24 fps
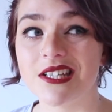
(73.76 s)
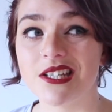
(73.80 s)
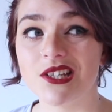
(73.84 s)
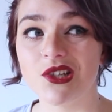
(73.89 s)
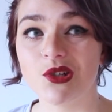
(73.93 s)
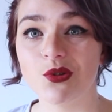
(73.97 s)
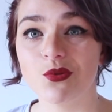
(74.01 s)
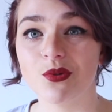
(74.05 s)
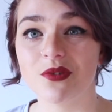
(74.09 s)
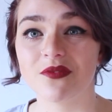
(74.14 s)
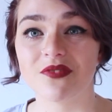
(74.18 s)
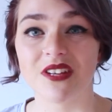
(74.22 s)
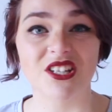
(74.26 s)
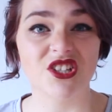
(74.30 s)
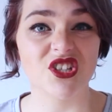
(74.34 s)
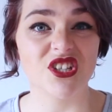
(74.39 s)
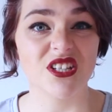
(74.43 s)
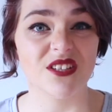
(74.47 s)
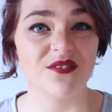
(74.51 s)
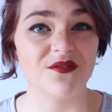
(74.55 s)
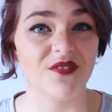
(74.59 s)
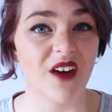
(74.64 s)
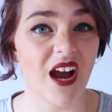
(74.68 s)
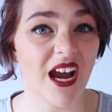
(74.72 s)
Did you
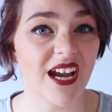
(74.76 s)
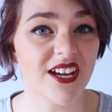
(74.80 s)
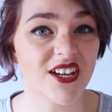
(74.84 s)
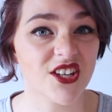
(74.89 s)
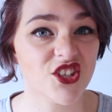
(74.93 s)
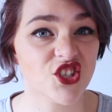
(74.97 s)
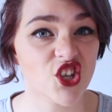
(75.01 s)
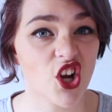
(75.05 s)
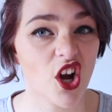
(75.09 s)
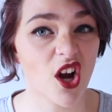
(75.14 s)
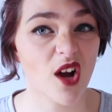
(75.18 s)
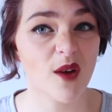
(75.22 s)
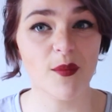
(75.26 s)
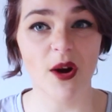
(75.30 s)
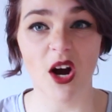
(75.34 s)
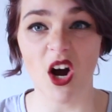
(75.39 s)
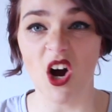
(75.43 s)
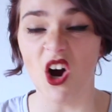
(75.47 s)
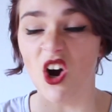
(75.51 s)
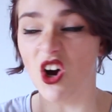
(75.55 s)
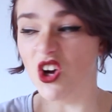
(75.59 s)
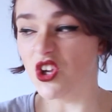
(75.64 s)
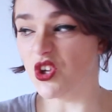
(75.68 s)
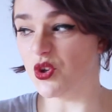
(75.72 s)
eventually find a job?
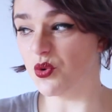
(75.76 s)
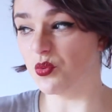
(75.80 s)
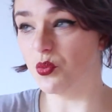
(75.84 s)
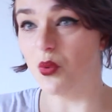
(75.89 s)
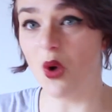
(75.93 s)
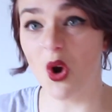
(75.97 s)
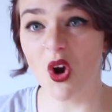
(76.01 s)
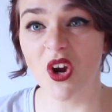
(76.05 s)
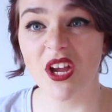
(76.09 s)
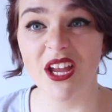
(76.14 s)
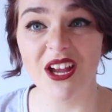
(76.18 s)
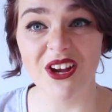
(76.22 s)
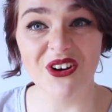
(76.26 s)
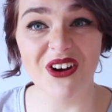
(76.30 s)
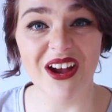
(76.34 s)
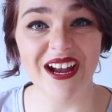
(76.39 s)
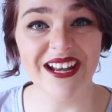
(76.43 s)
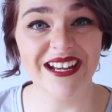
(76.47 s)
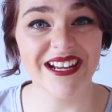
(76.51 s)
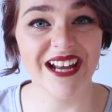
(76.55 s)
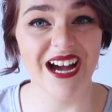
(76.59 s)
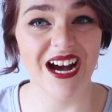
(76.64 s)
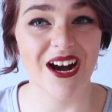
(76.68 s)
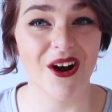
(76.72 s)
Are you working
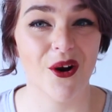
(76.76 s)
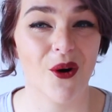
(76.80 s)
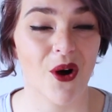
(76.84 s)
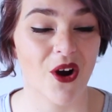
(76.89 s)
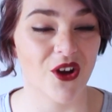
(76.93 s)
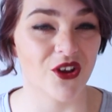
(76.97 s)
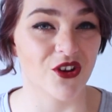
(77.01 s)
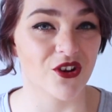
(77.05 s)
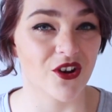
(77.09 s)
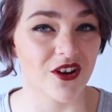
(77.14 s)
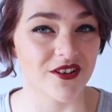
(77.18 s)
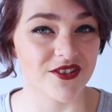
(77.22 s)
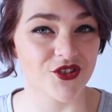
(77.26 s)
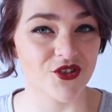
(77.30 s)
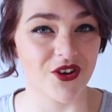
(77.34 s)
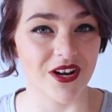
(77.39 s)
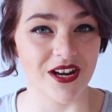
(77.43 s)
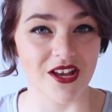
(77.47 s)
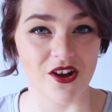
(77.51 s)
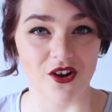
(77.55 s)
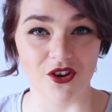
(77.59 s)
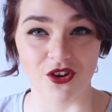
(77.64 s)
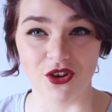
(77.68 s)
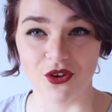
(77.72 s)
right now? Are you
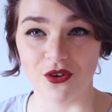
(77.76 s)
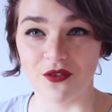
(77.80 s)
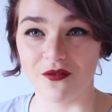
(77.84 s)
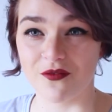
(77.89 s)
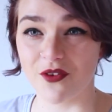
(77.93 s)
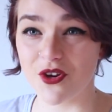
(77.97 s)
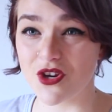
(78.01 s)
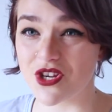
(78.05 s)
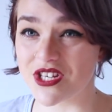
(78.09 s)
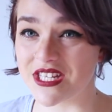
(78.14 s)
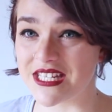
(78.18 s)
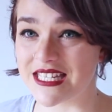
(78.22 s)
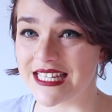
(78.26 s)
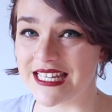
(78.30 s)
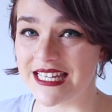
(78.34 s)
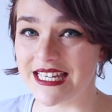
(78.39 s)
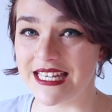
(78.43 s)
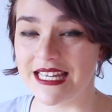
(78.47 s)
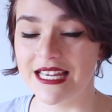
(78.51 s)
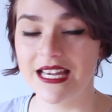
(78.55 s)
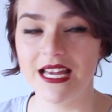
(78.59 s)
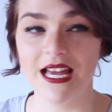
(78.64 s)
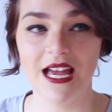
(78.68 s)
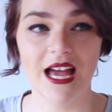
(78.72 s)
concentrating on
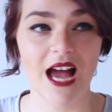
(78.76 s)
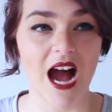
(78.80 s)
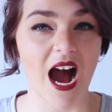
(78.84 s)
university?